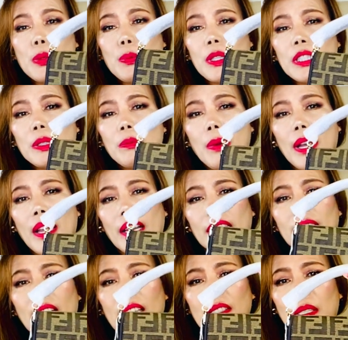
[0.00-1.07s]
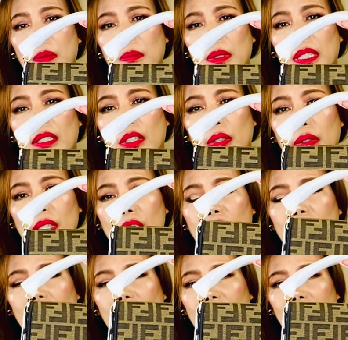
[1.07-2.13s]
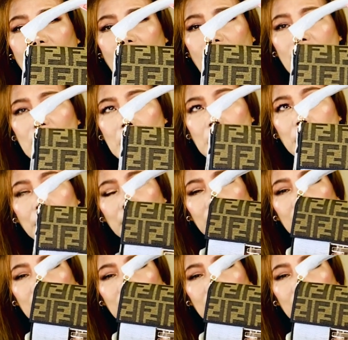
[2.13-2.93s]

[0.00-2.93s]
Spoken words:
mini bag has a big original clasp,